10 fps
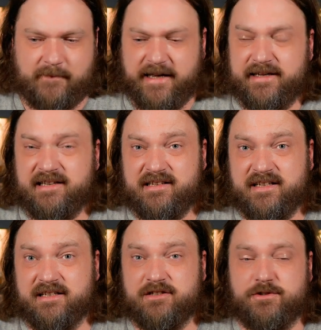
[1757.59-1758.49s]
I didn't
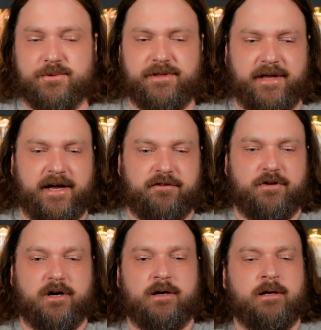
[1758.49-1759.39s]
dig into it that
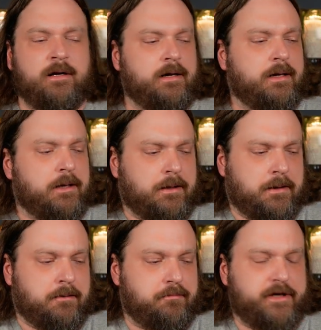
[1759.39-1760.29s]
far,
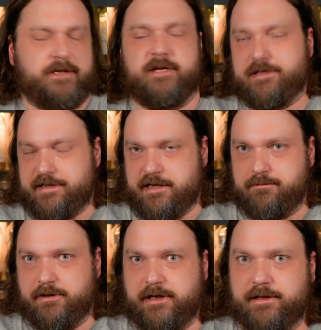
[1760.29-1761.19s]
but it does seem
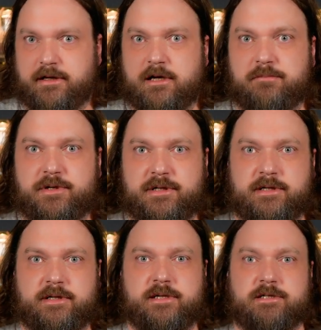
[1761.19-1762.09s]
like the
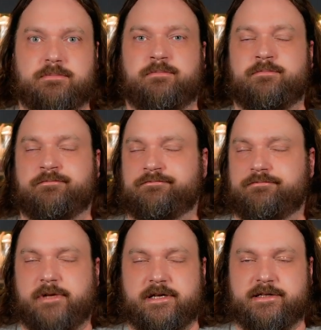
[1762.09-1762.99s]
company
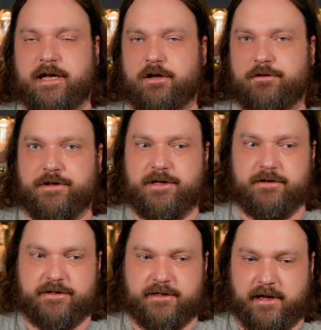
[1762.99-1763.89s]
is healthy.
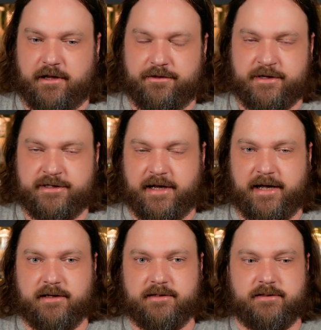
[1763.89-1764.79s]
There's healthy
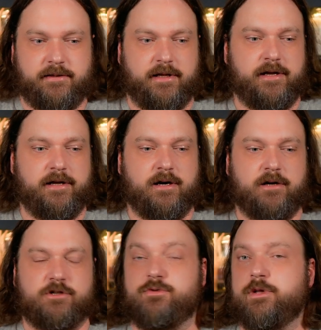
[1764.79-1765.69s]
stocks. They
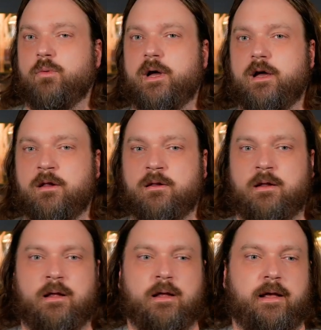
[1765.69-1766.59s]
are doing well,
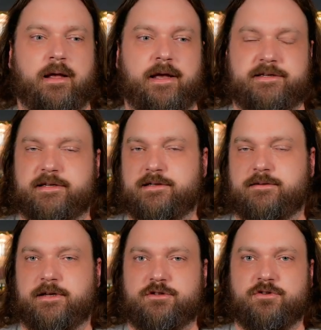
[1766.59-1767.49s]
as is
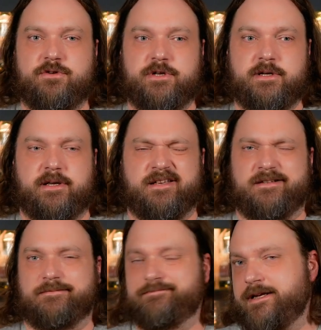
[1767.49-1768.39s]
Glendronach
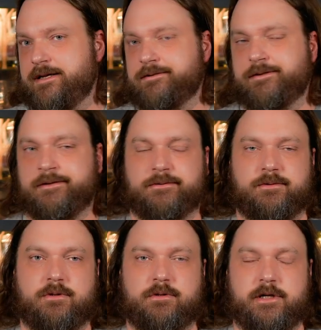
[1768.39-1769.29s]
and
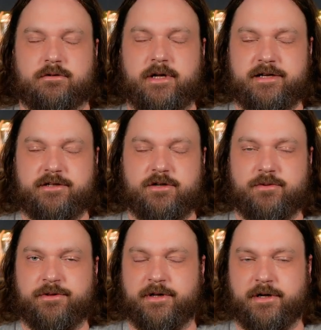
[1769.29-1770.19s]
Glenglassaugh
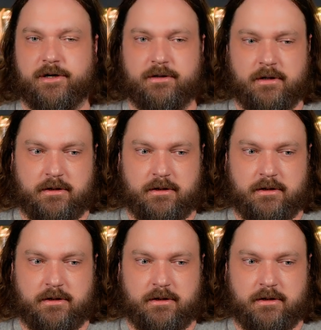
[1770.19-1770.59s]
with their